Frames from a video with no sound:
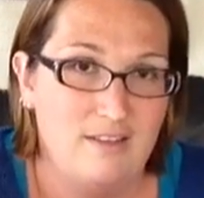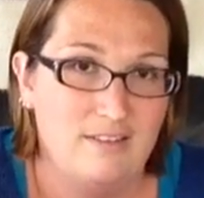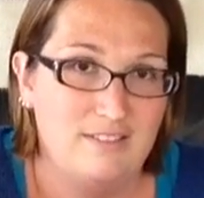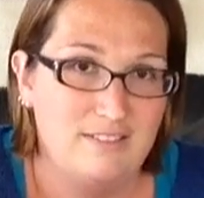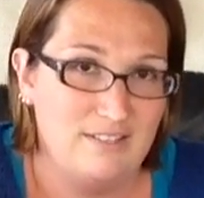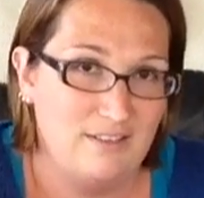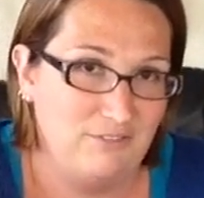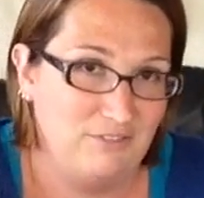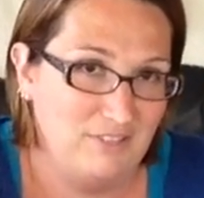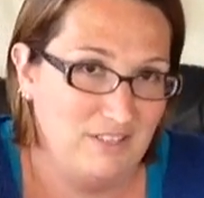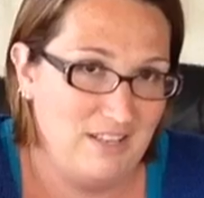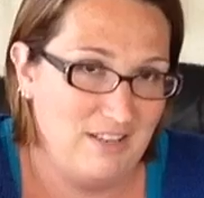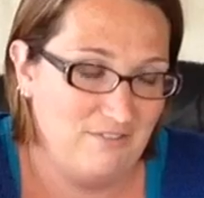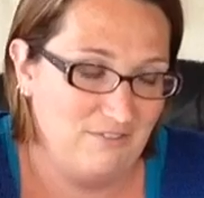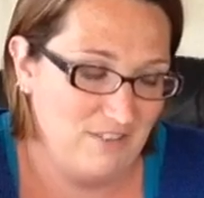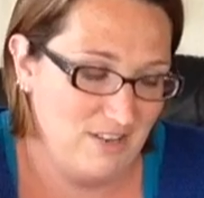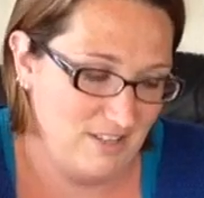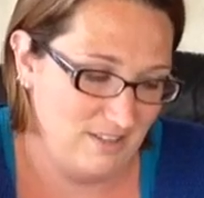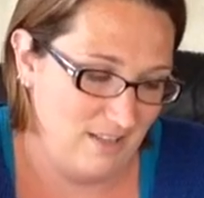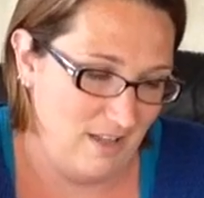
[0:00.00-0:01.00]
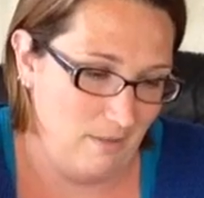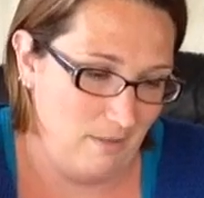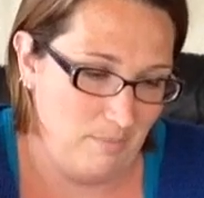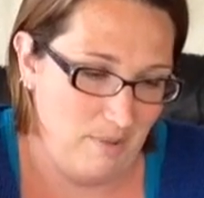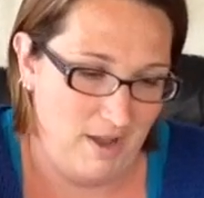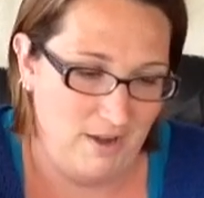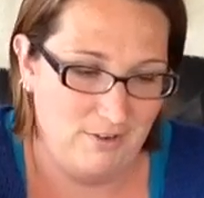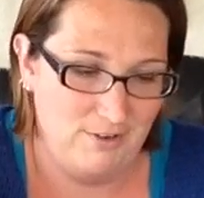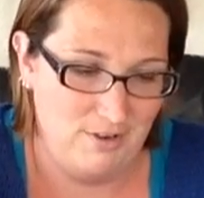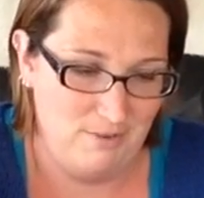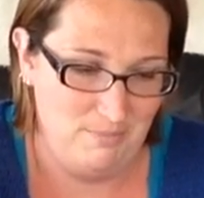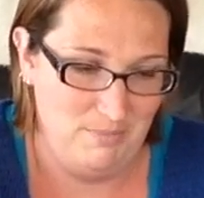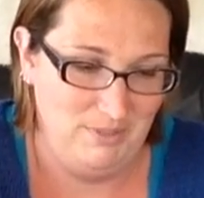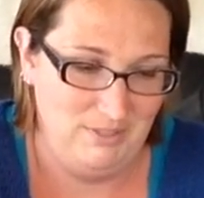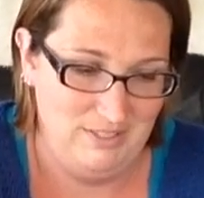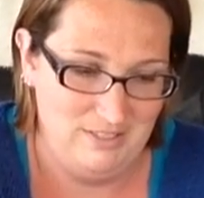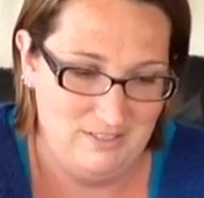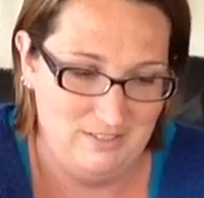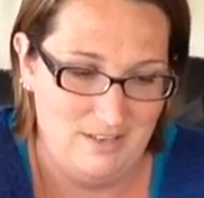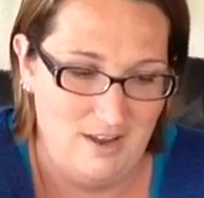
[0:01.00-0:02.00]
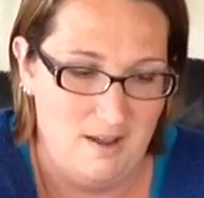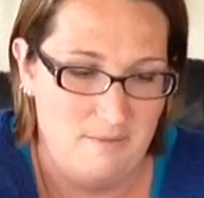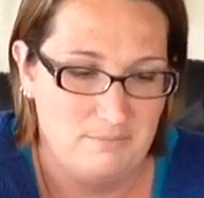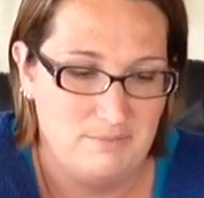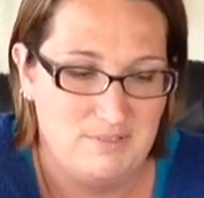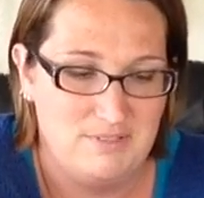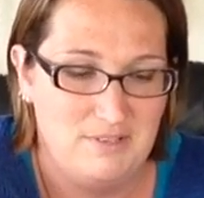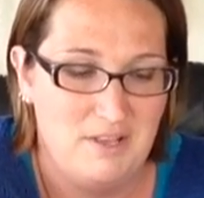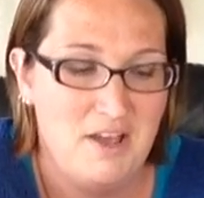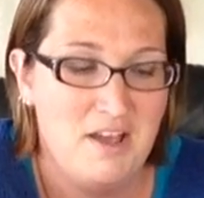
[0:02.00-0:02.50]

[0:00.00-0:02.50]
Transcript: Definitely have knit that pattern a million times.